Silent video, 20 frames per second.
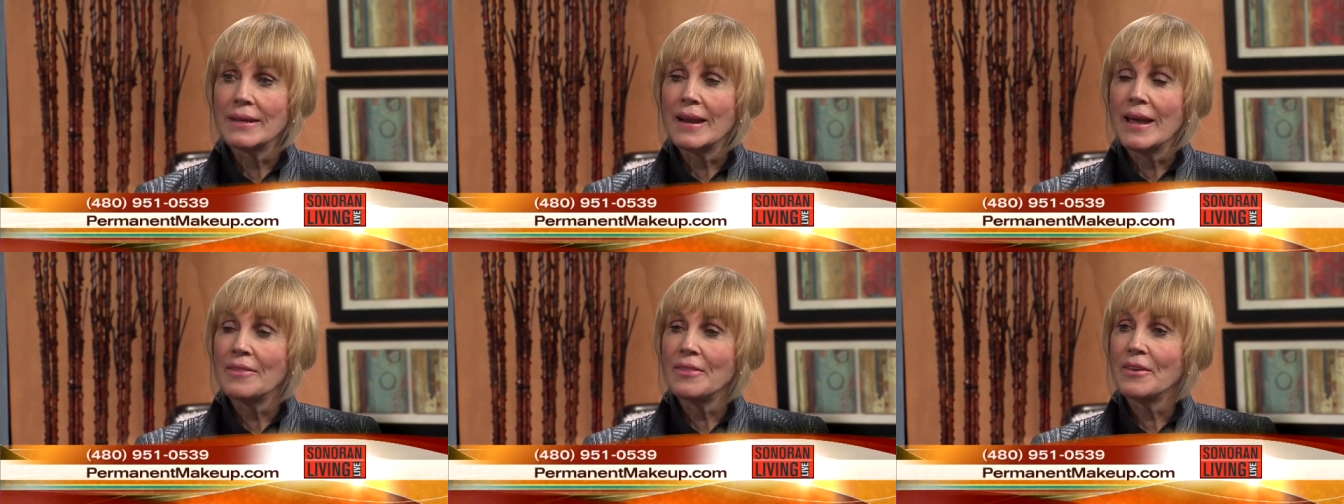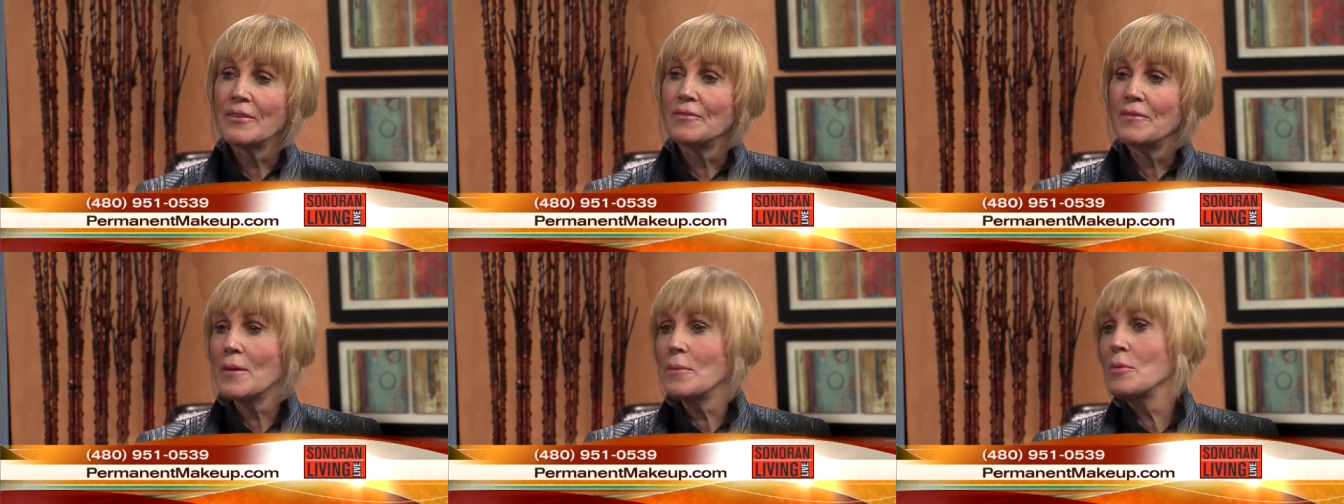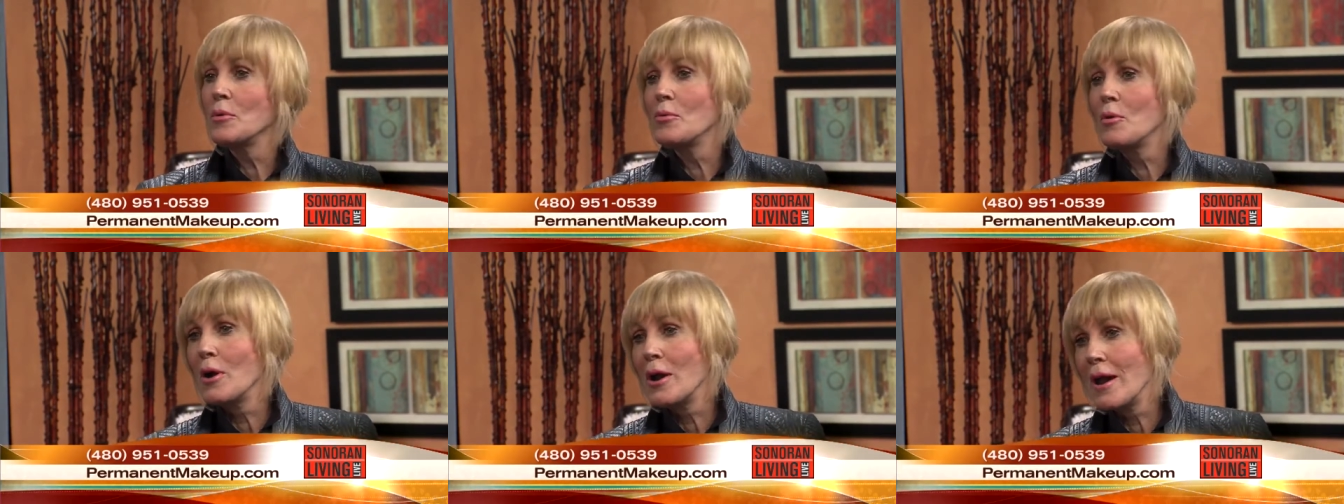And I think
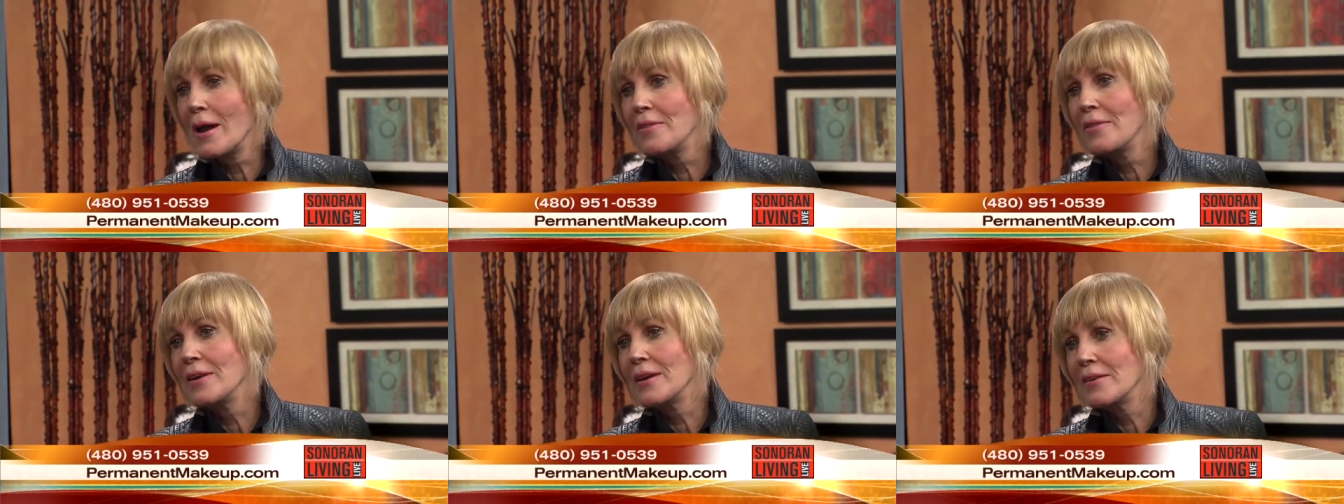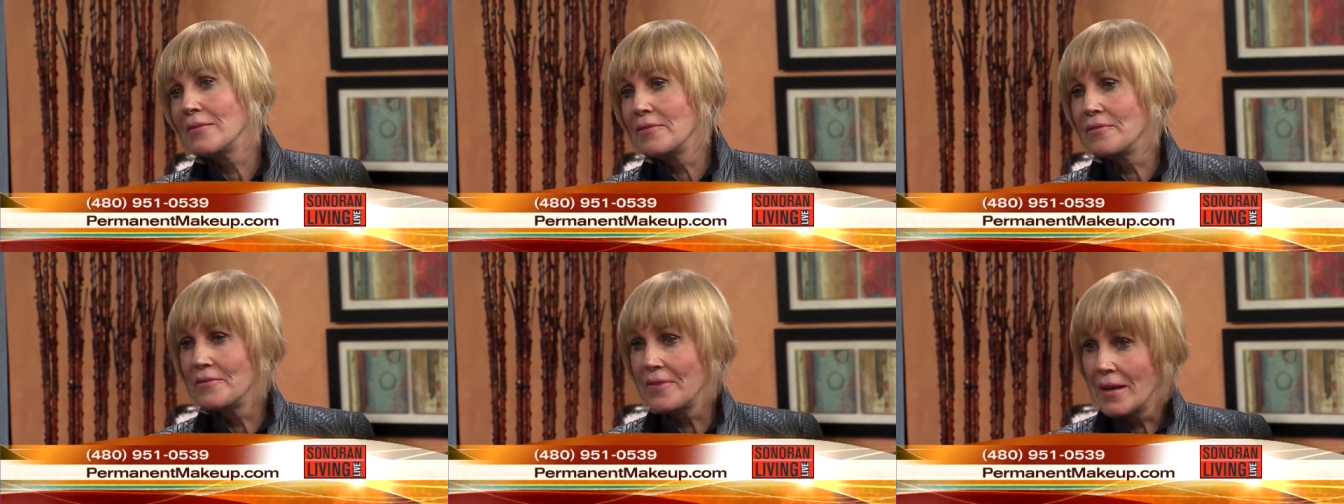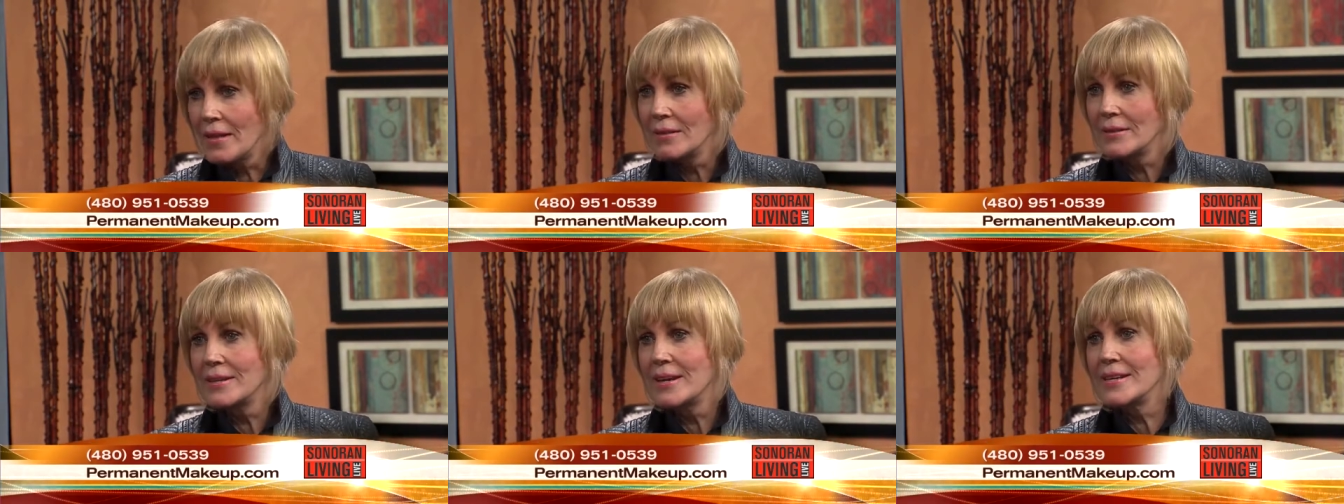February, I think of
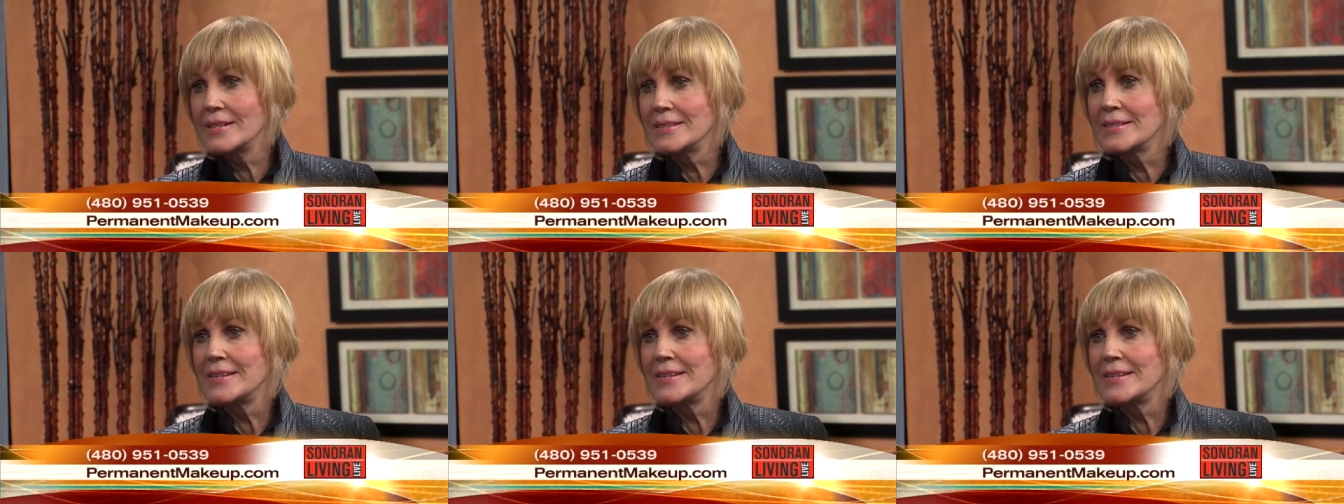Valentine's